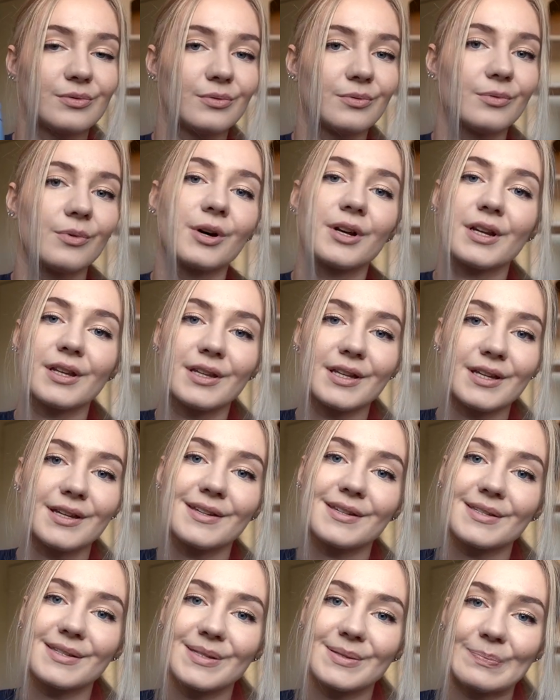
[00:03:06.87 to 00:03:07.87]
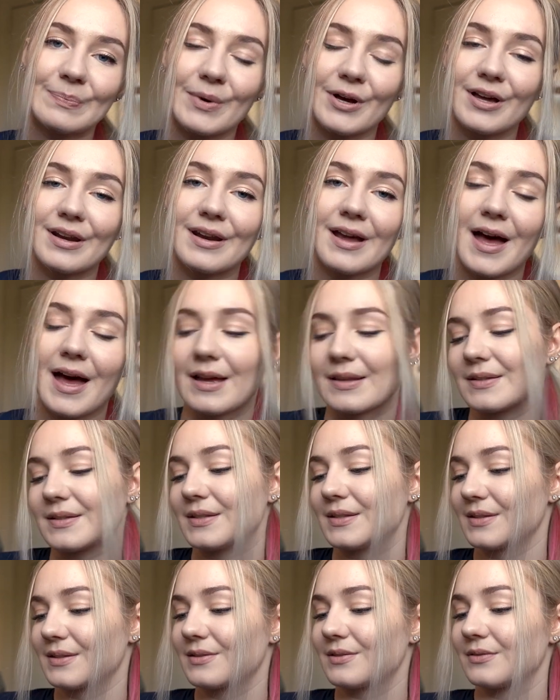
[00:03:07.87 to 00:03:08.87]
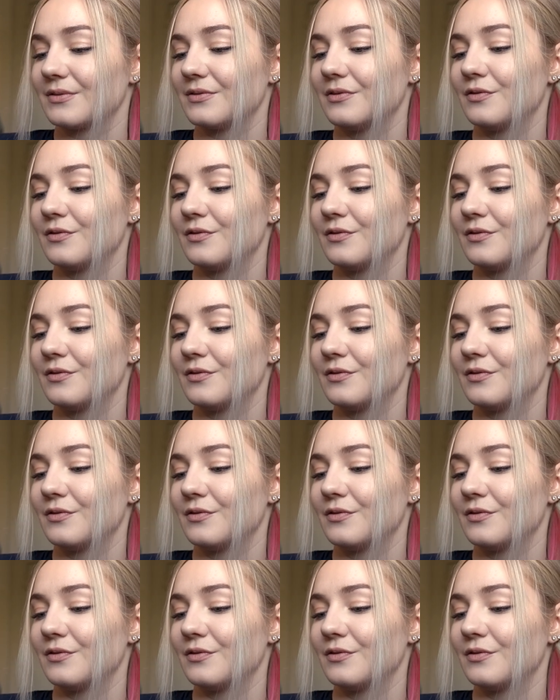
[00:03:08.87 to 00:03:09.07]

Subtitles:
one of these, but I just